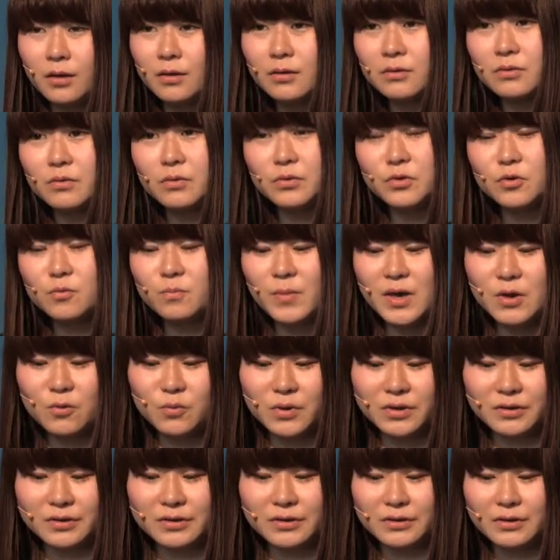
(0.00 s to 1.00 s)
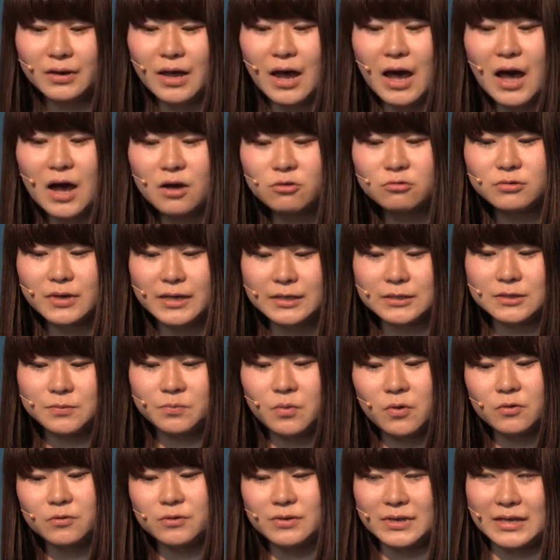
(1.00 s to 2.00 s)
So you may wonder, how
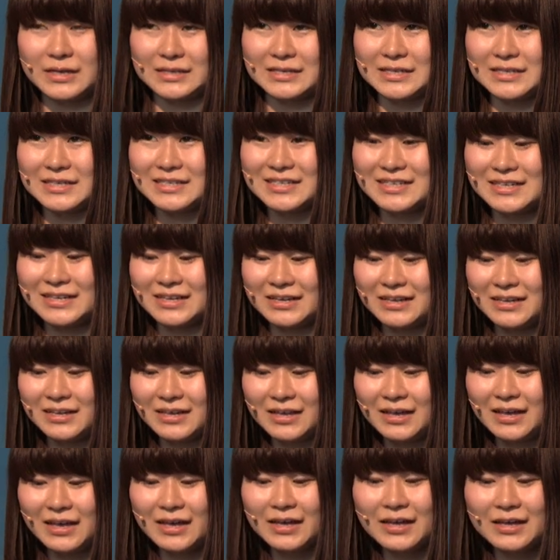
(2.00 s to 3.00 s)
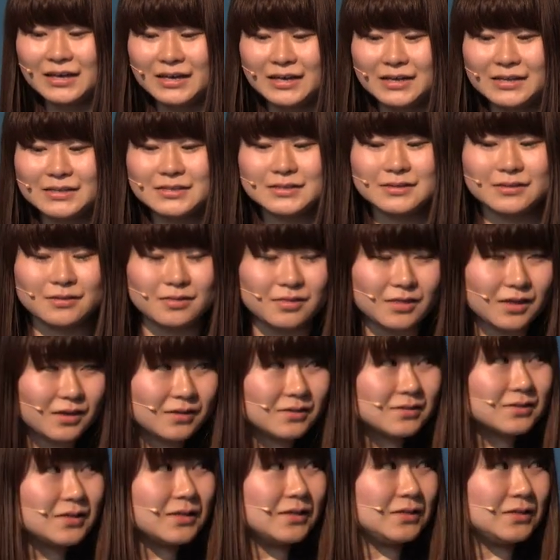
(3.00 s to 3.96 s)
exposed is it? It's this